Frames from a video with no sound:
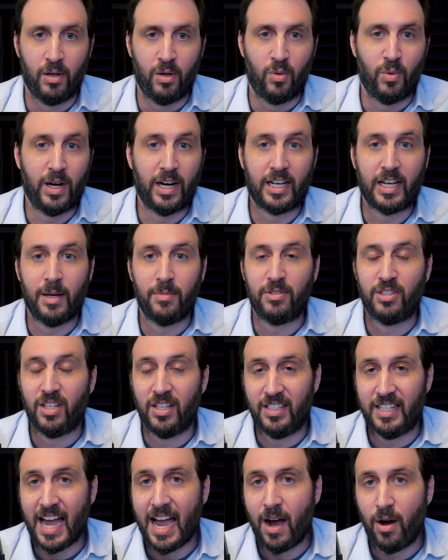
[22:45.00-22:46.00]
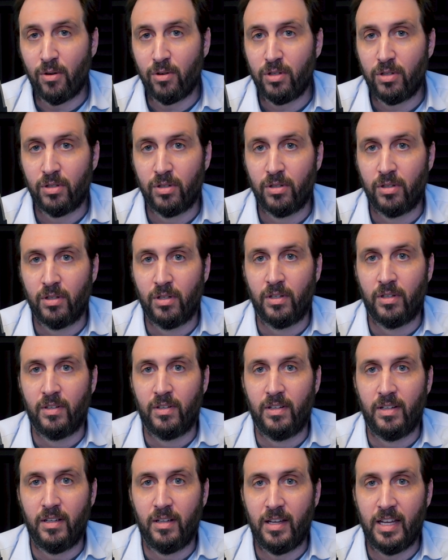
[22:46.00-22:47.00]
When it comes to doubt,
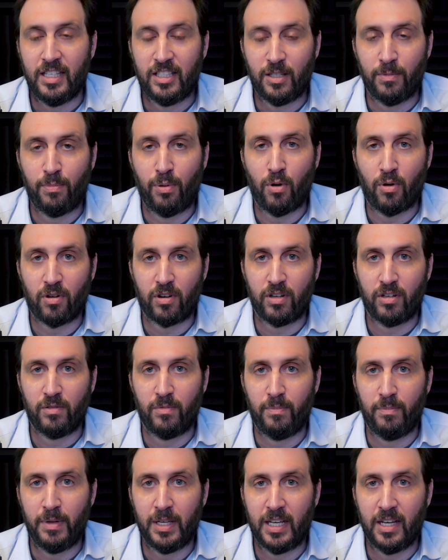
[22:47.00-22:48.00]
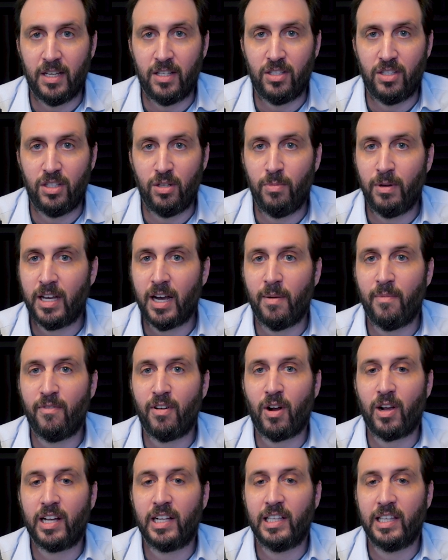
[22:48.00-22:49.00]
it's important because you become
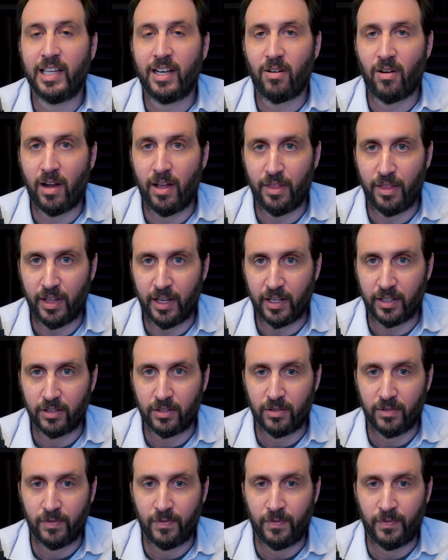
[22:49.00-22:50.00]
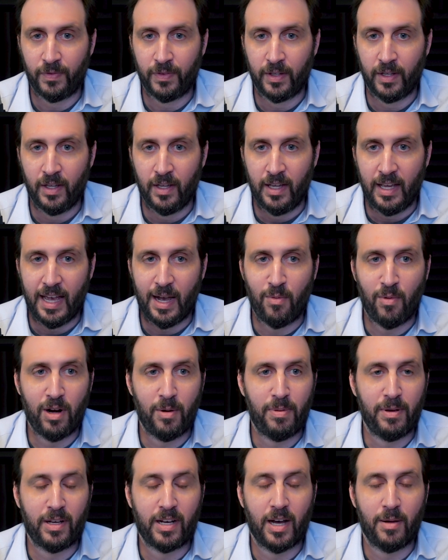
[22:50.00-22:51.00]
very clear on things. And when
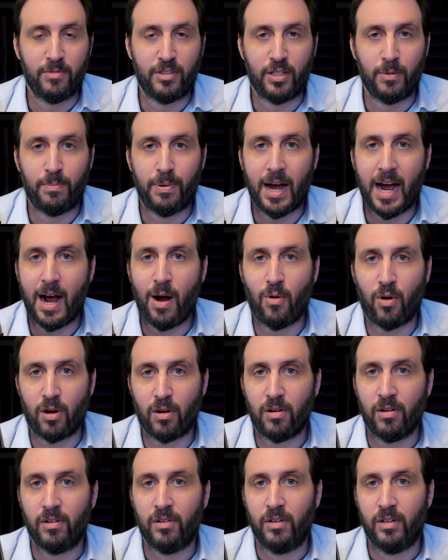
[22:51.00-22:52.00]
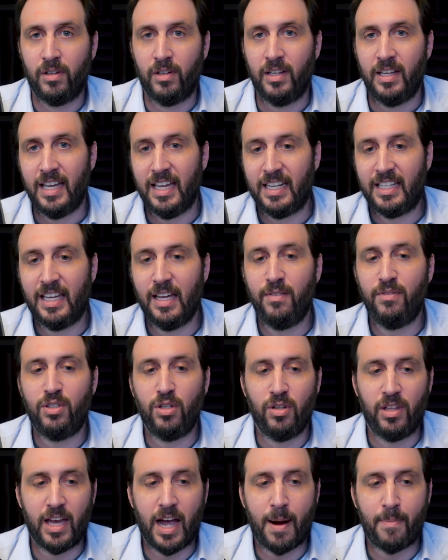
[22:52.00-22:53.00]
it comes to power, it gives
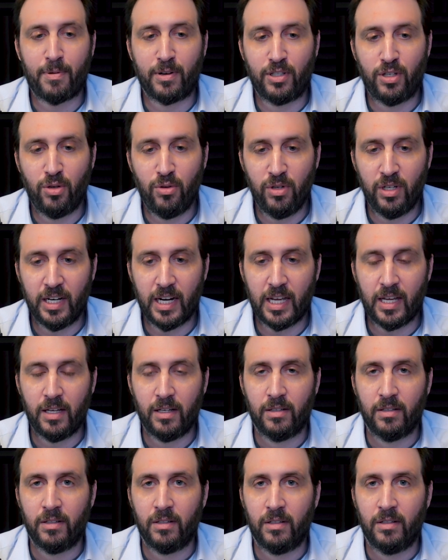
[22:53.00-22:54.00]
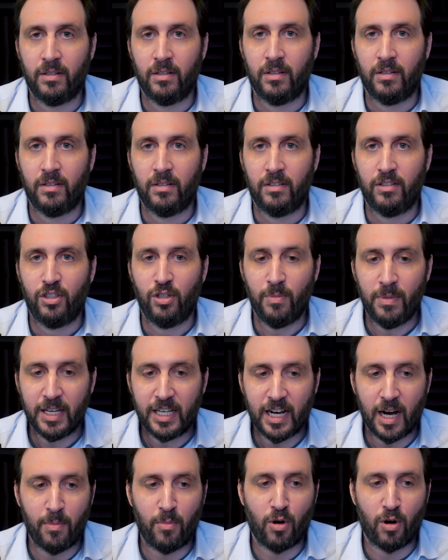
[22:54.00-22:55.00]
you the opportunity to
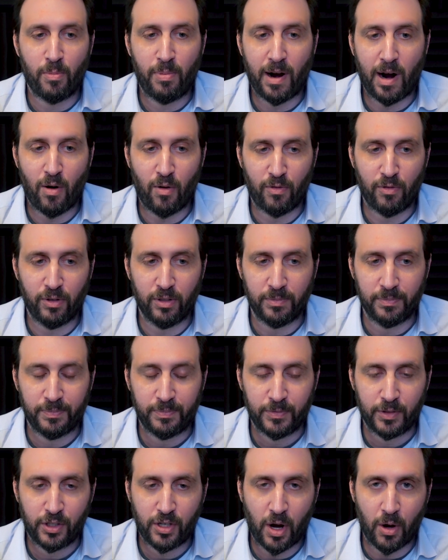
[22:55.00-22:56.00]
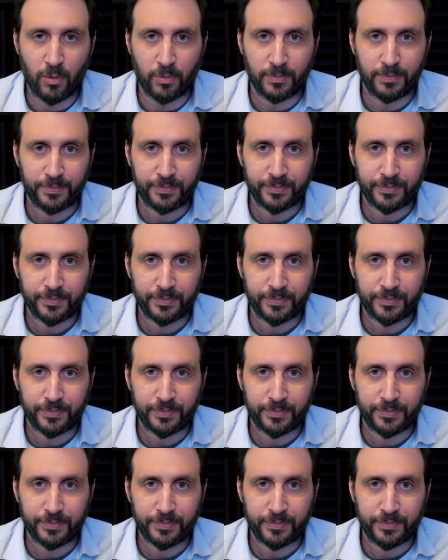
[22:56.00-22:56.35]
become more powerful. So